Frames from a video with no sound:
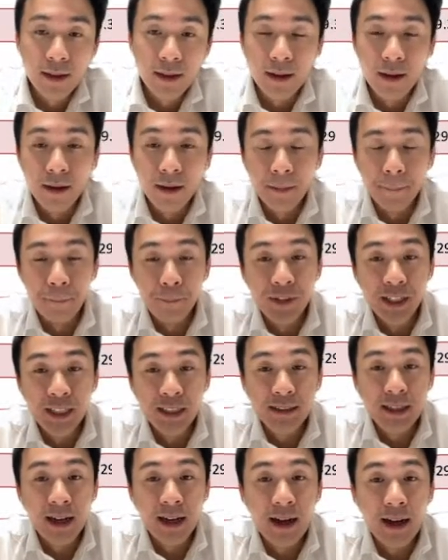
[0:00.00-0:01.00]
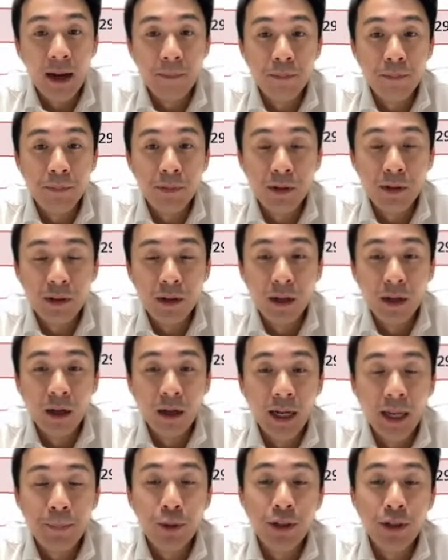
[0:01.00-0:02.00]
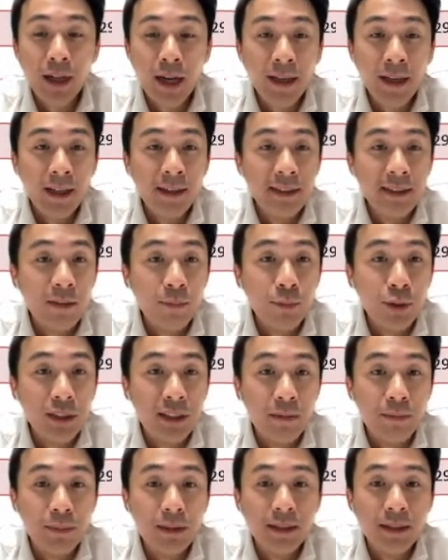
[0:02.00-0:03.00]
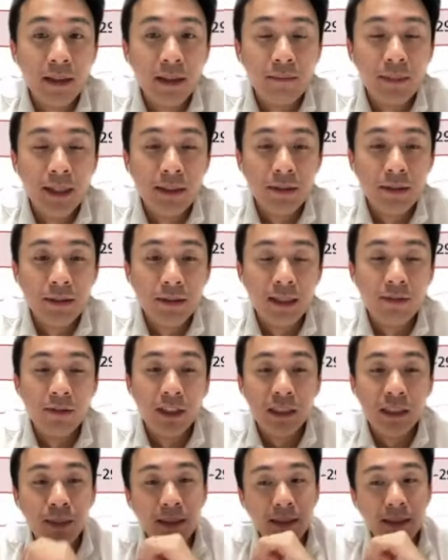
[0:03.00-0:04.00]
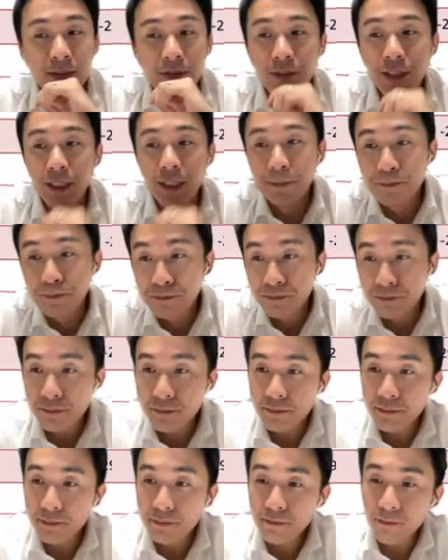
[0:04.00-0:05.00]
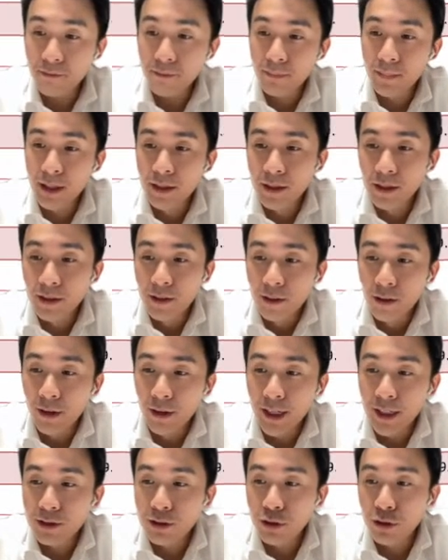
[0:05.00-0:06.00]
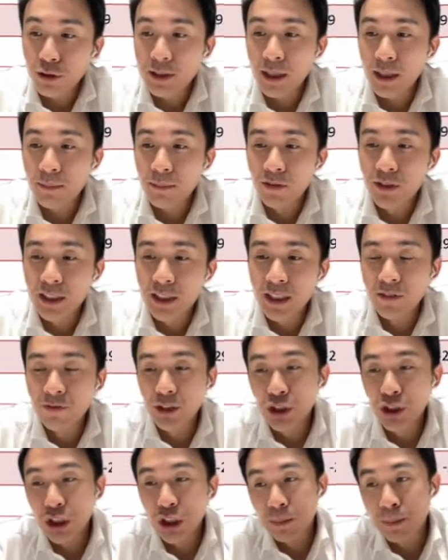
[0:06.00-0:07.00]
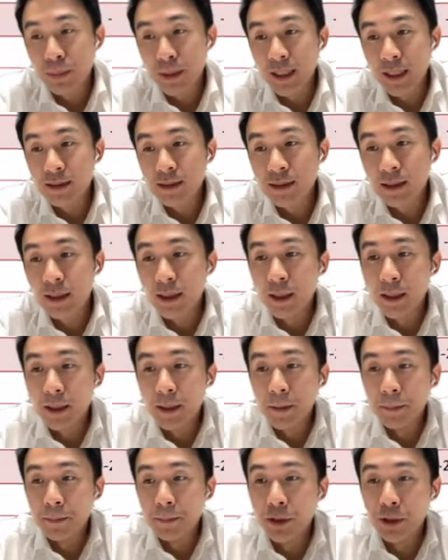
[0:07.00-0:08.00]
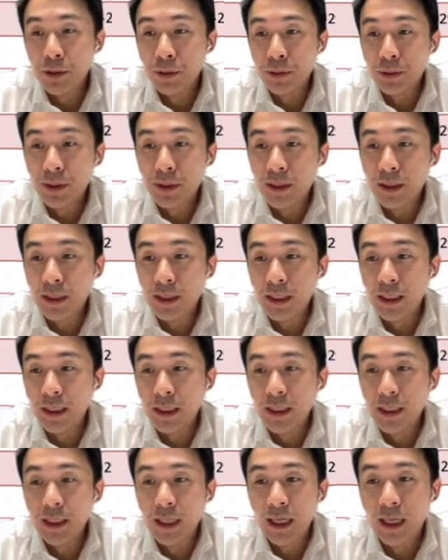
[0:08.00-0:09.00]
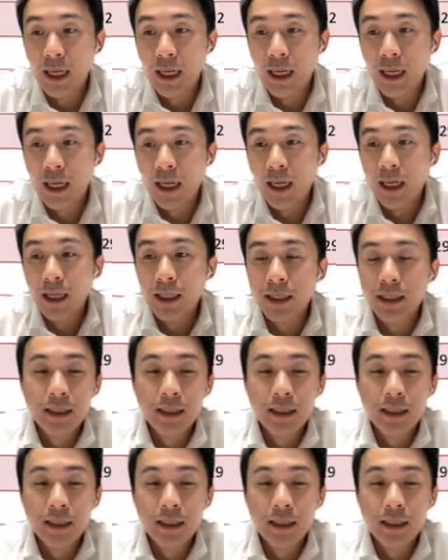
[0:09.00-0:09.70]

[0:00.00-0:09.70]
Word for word: Um, these are up uh, 8.9 and 7.7% month to date, respectively. All right. So some of these infrastructure plays, um, you know, the uh,